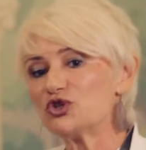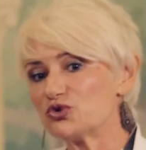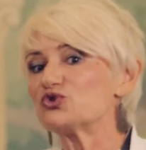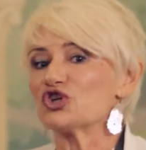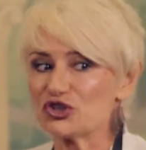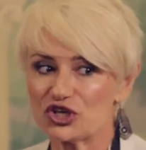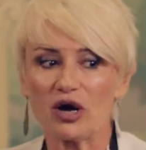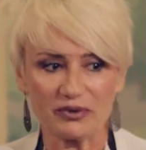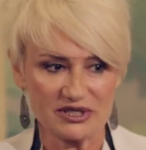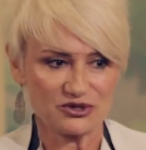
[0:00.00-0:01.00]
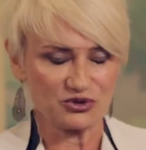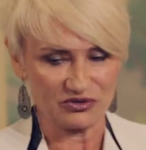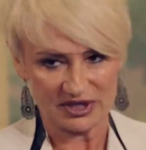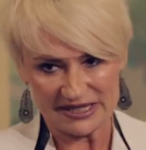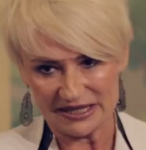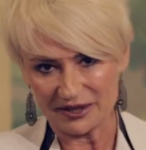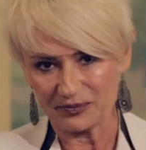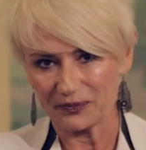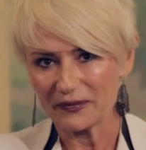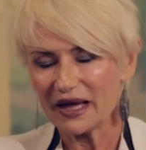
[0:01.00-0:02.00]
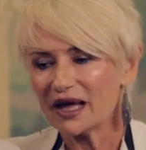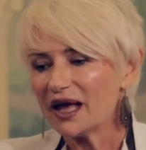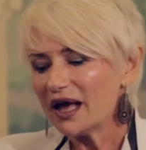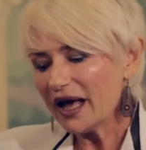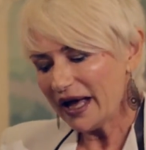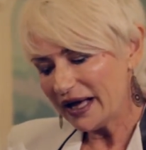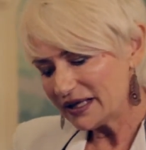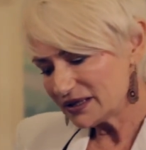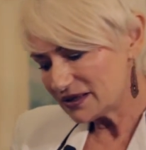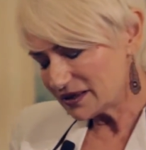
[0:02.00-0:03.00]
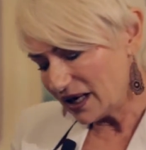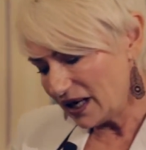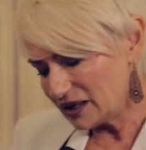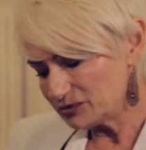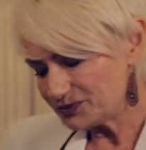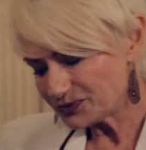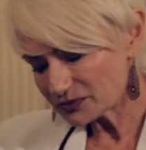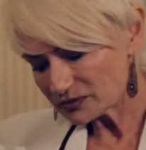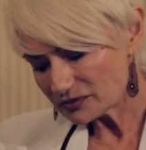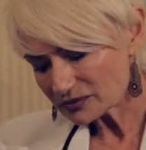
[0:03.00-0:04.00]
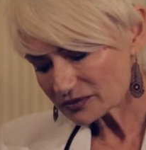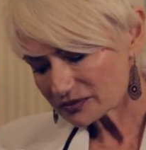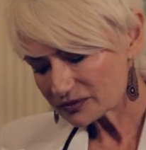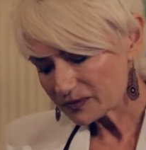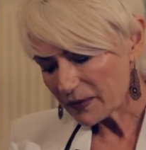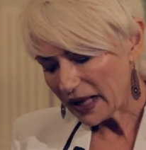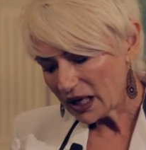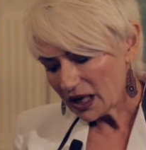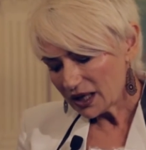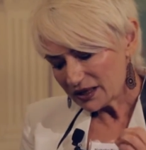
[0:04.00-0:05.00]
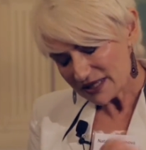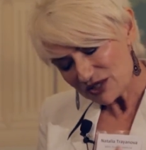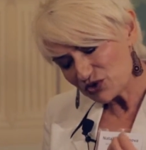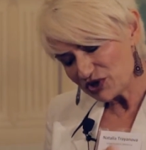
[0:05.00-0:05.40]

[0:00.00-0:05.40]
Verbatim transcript: to Johns Hopkins University. And um, this